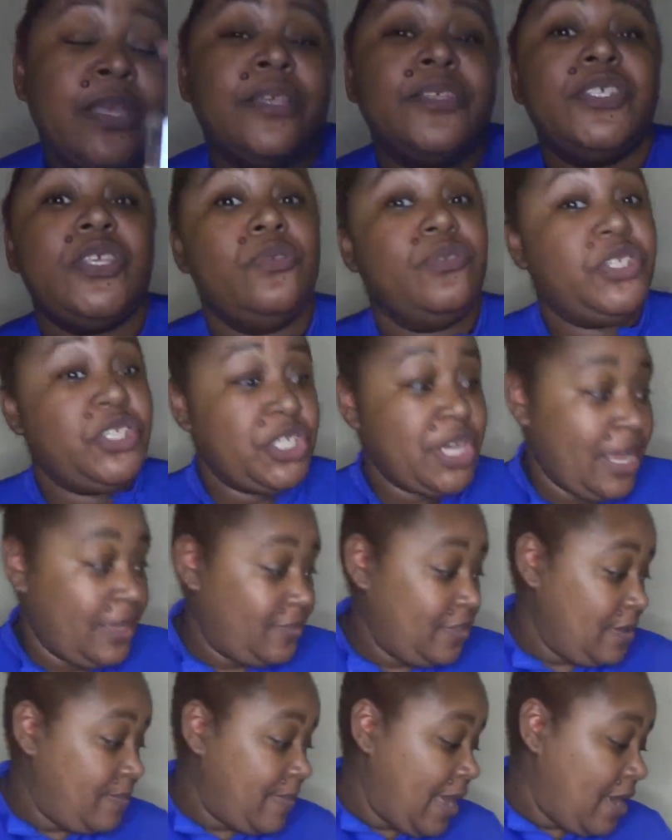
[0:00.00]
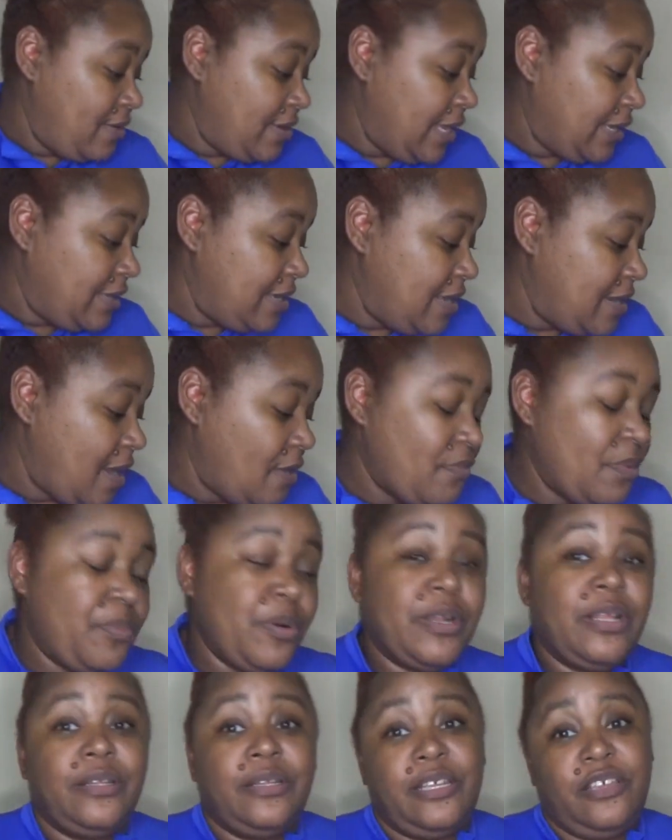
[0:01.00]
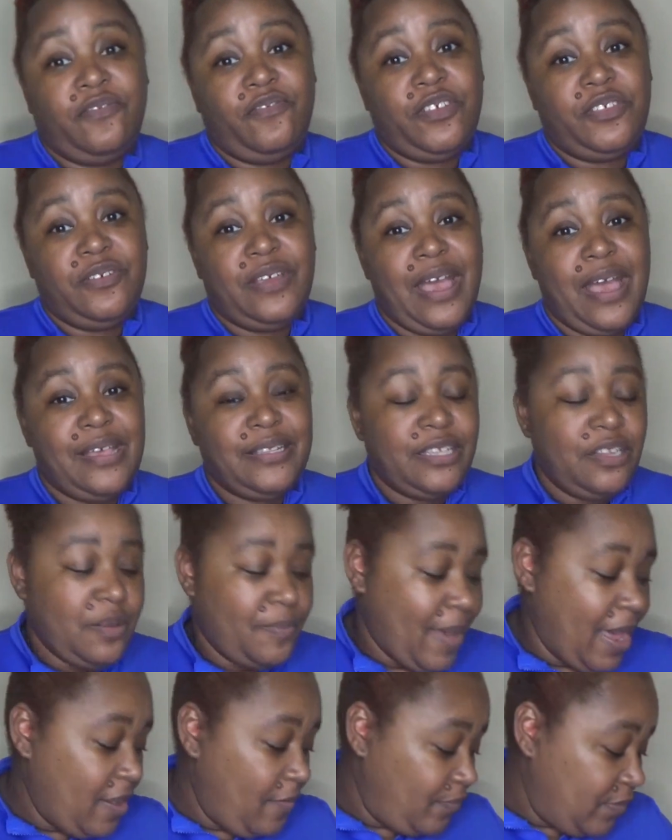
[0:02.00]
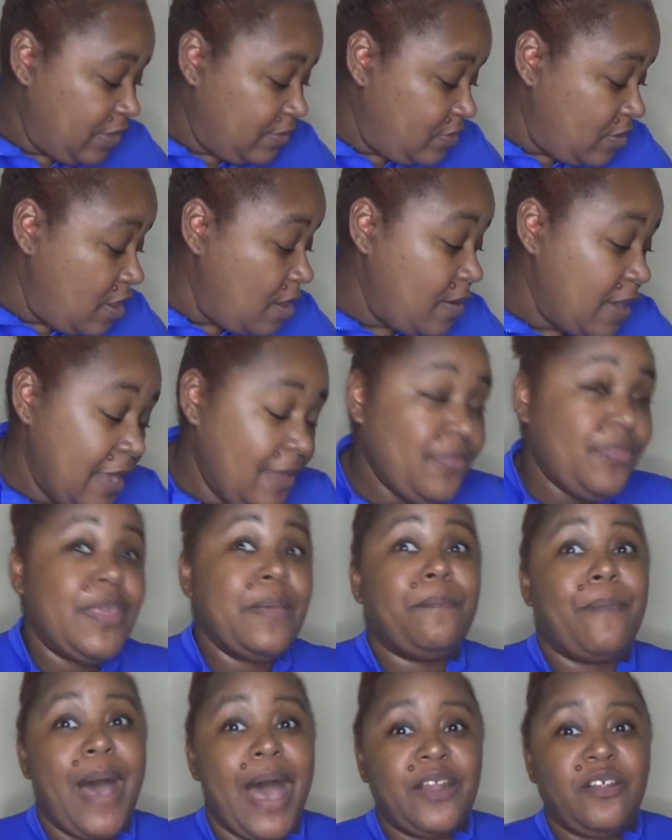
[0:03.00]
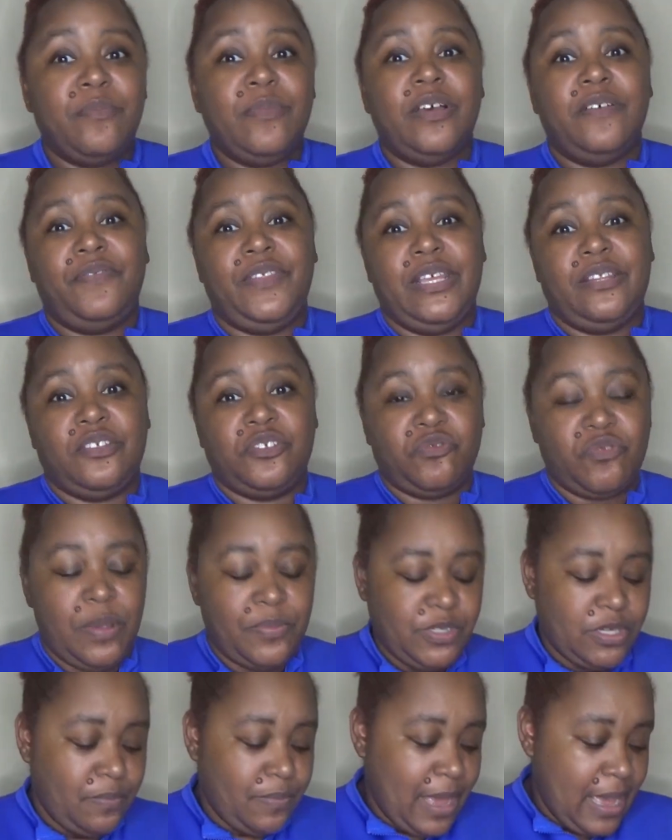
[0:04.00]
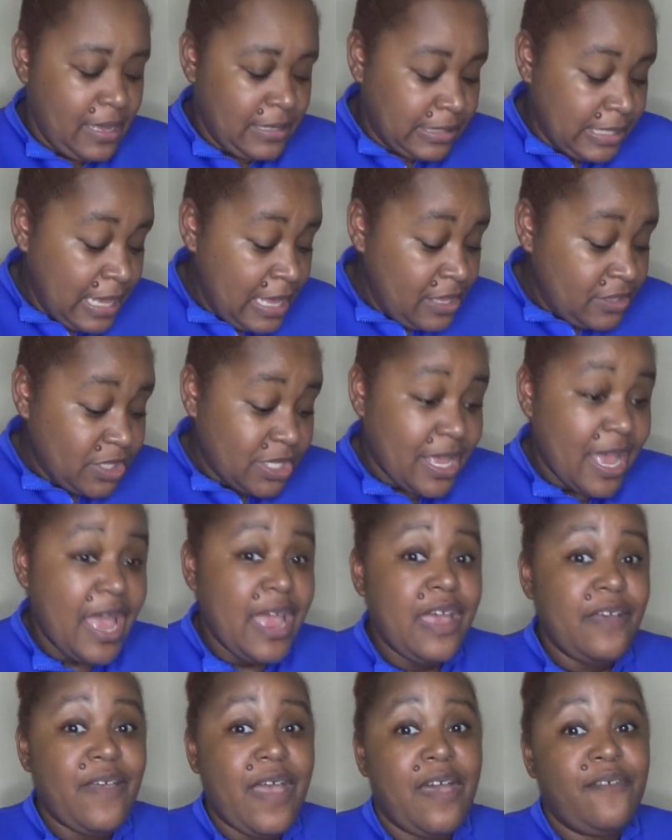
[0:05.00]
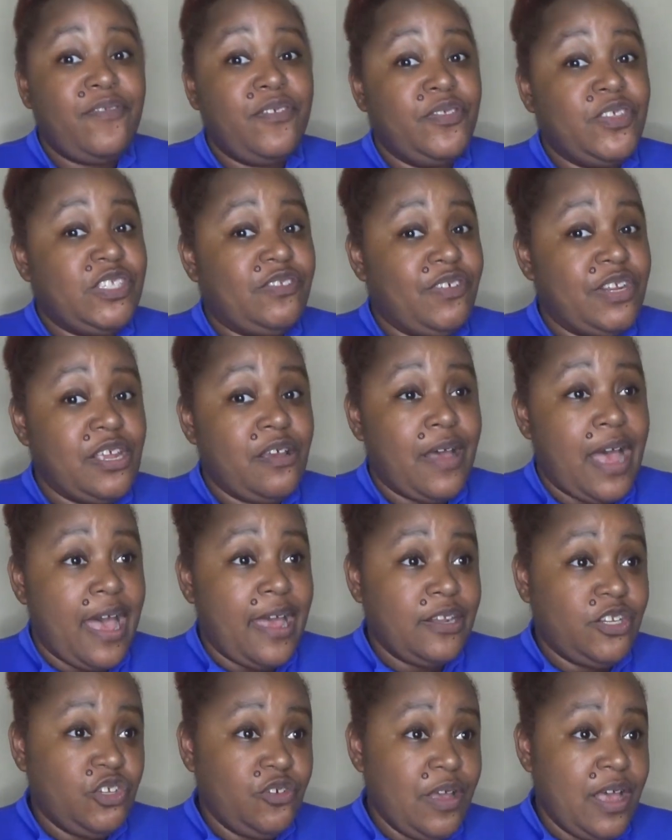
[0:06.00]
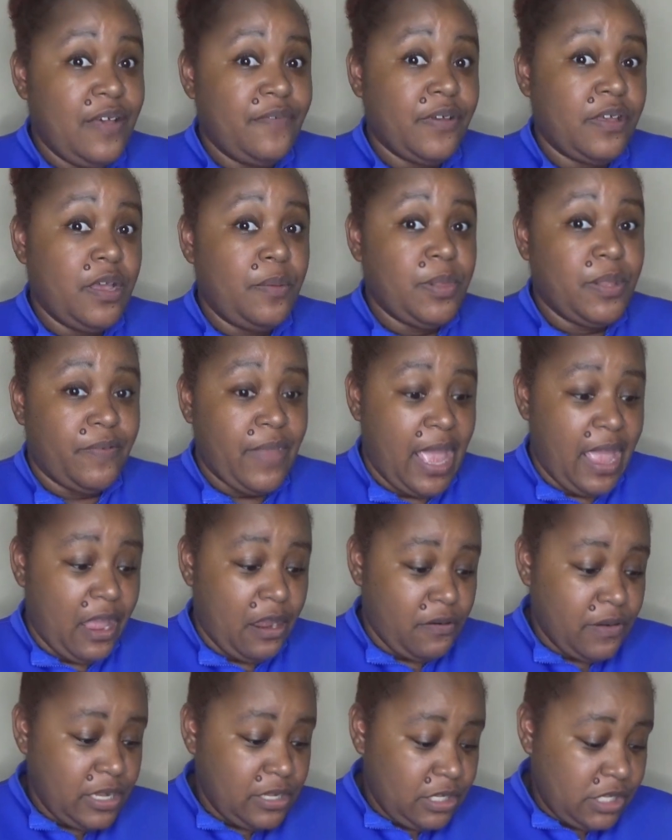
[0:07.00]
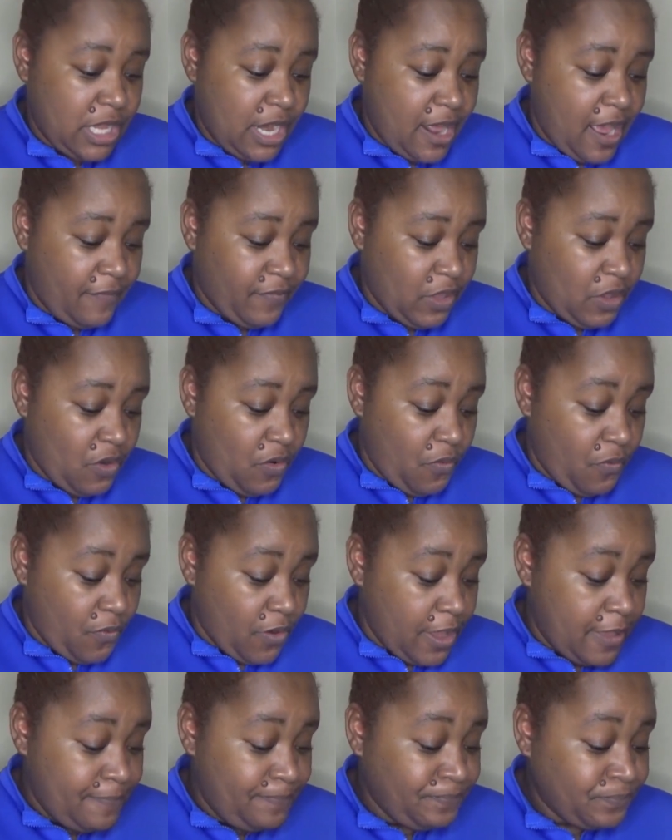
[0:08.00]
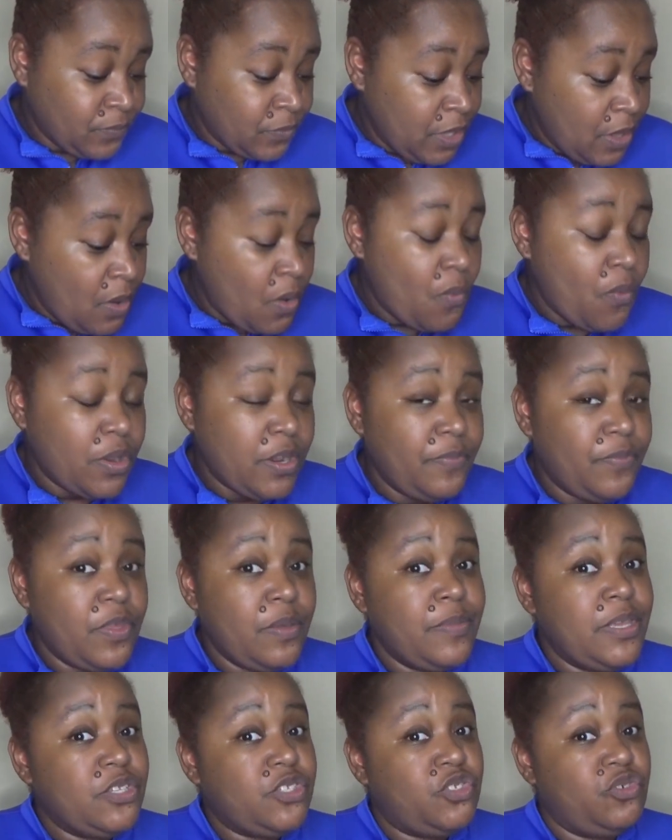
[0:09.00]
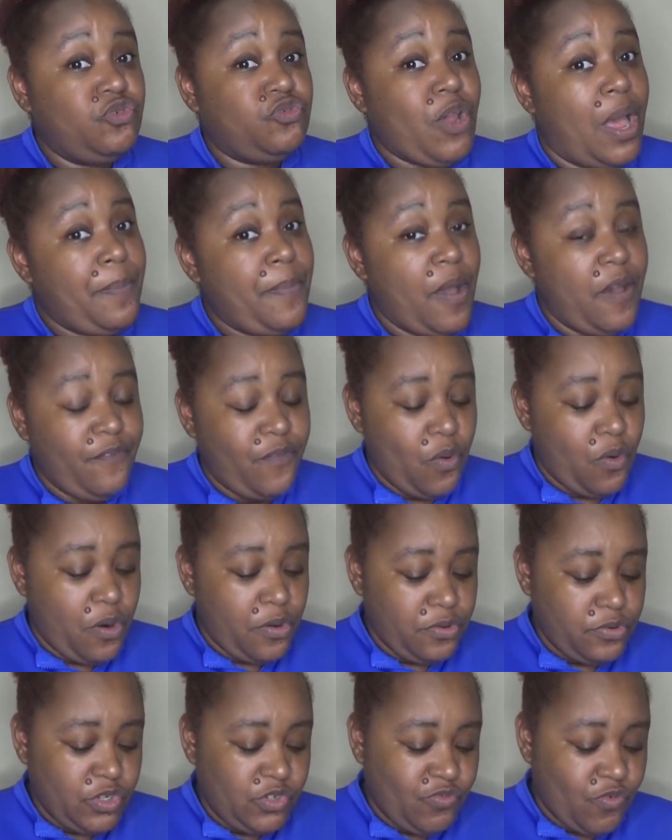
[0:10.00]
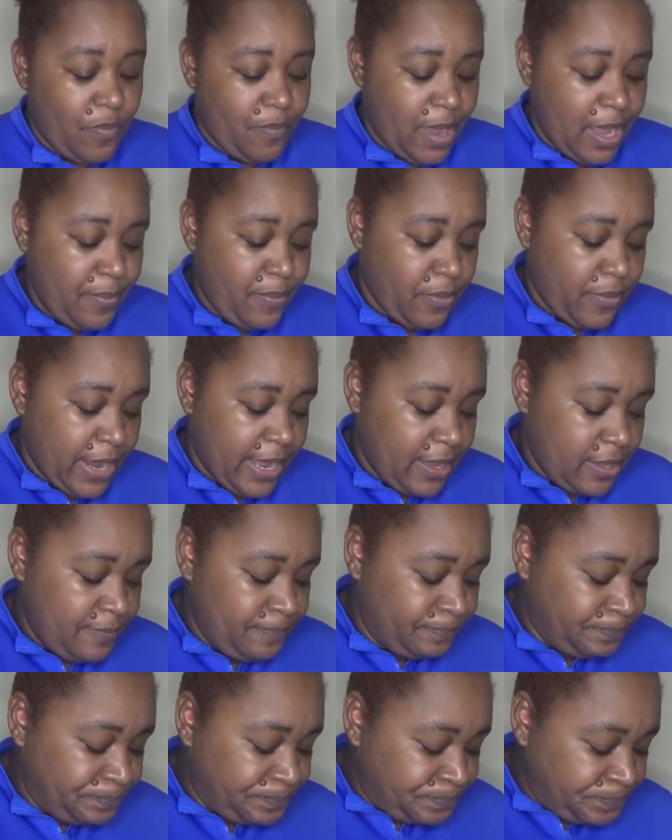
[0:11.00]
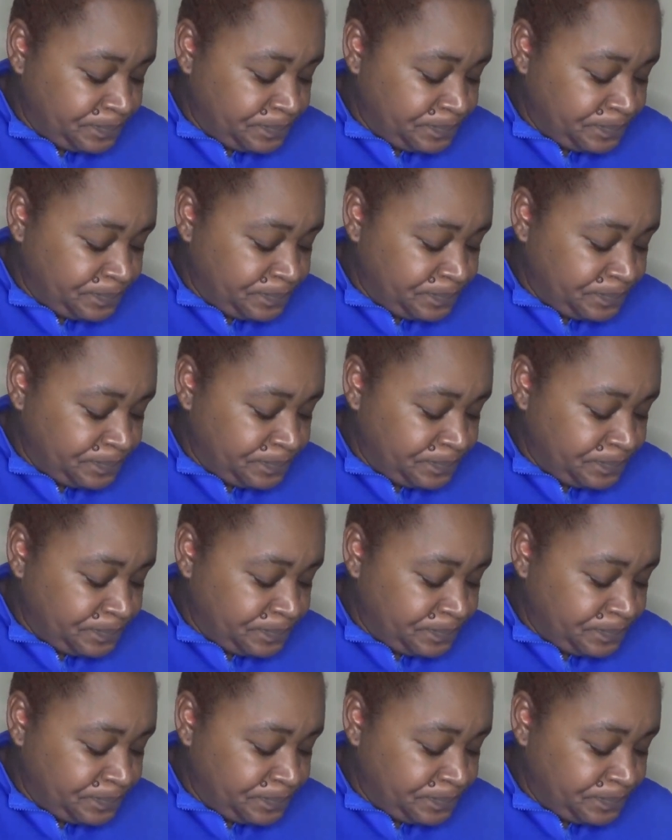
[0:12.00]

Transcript: So check them out. Again, I will put a link for you guys in the bottom in the bottom of the description box. So yeah, I have, after this video, I do have a couple of errands that I have to go run. One of them is to drop off orders for my brand.